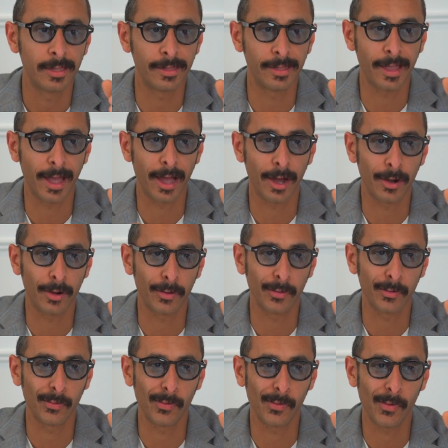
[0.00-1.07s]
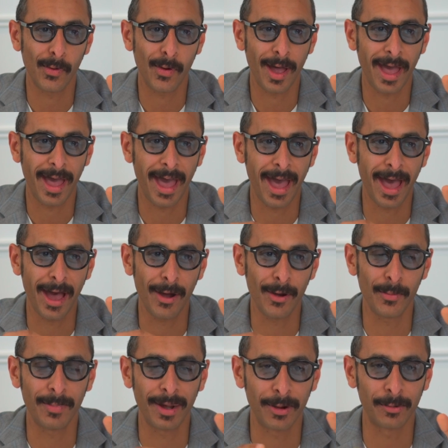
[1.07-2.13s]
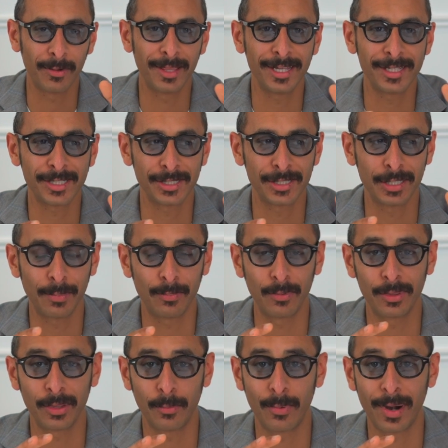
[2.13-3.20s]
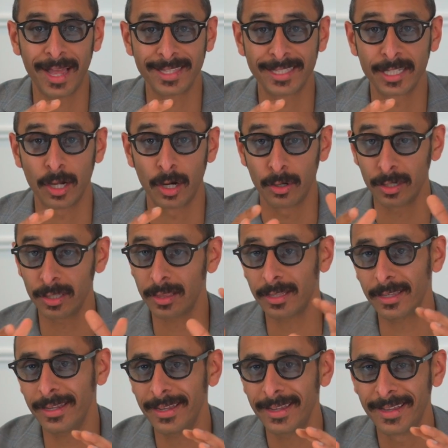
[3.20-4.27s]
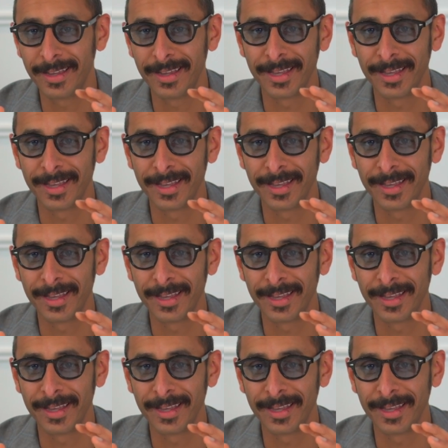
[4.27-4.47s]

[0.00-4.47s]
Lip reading: Now, how my relationship with the brand currently